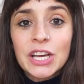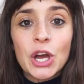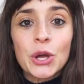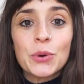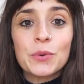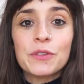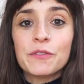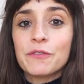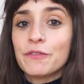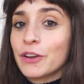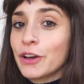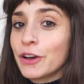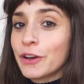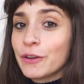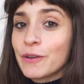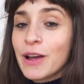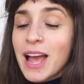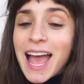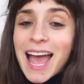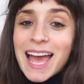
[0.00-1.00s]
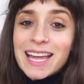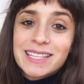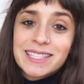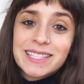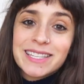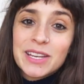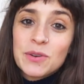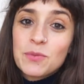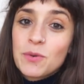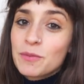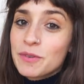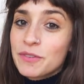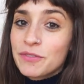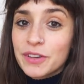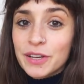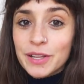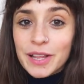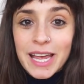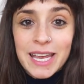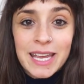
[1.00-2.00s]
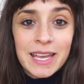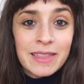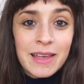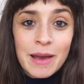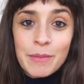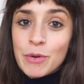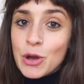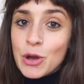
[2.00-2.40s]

go with the flow and see what we feel like in that